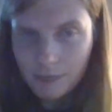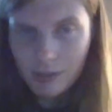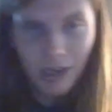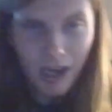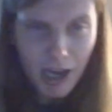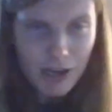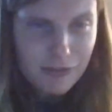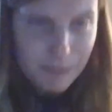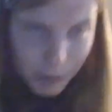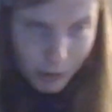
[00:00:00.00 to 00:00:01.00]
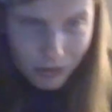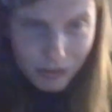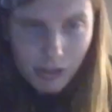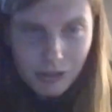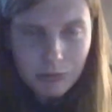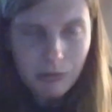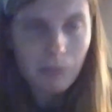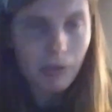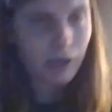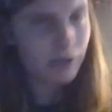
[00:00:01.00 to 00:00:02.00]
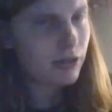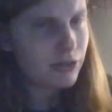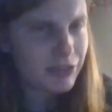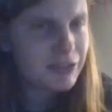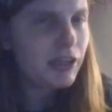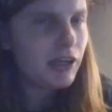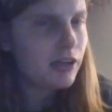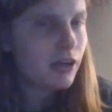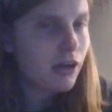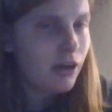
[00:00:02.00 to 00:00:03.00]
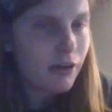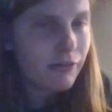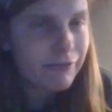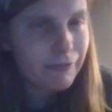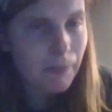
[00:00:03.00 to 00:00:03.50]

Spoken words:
contribution to our modern understanding of